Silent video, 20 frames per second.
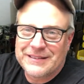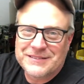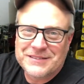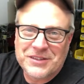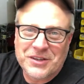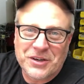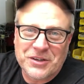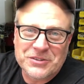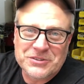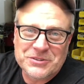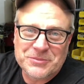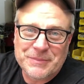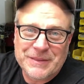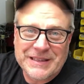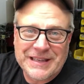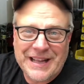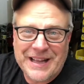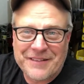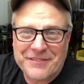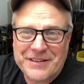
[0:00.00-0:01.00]
caused me
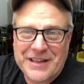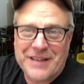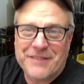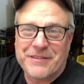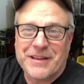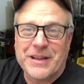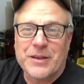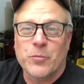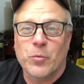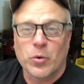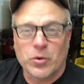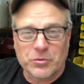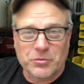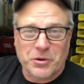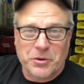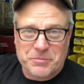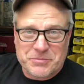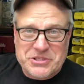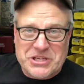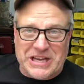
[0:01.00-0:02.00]
to have a
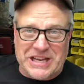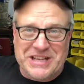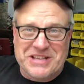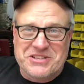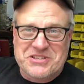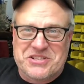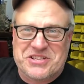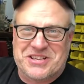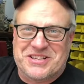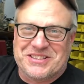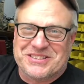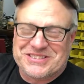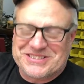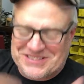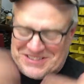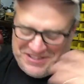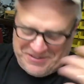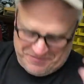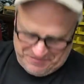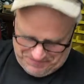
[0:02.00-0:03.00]
wardrobe change because
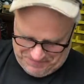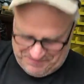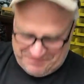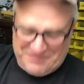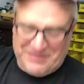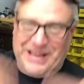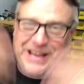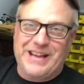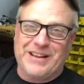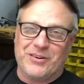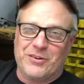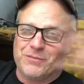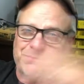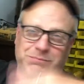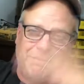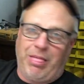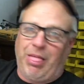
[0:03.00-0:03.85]
the hair.